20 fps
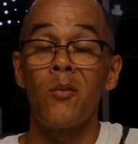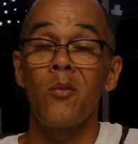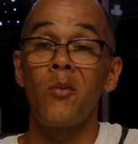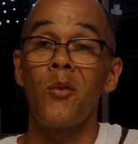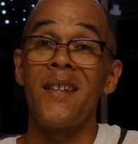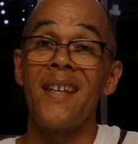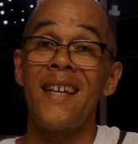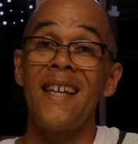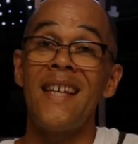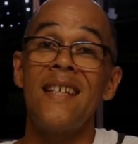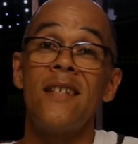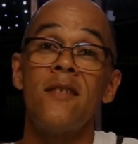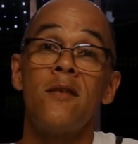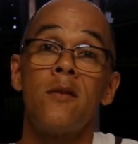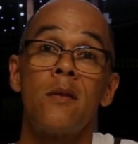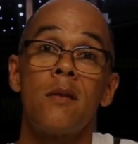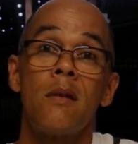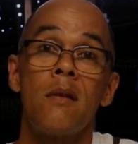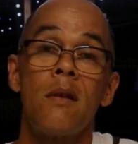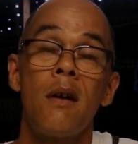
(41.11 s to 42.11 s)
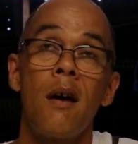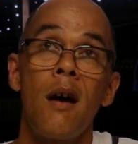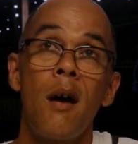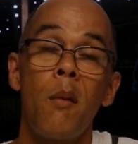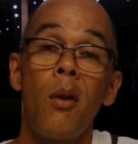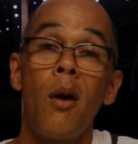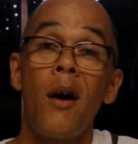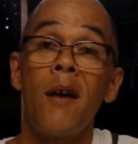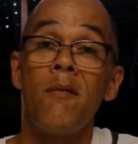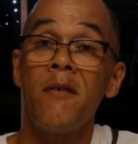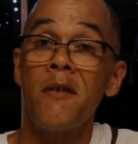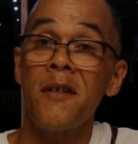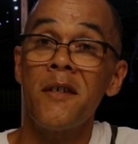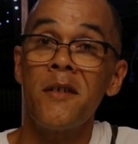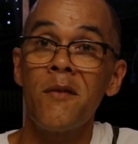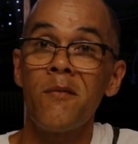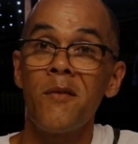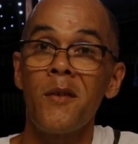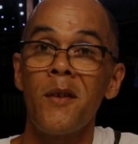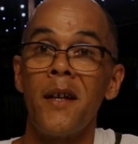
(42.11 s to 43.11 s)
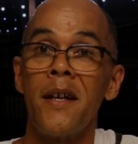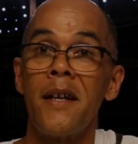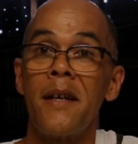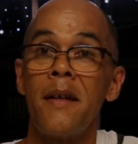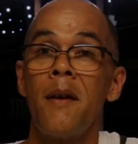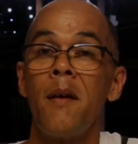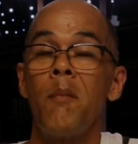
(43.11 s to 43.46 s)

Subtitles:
where the ink is applied very differently,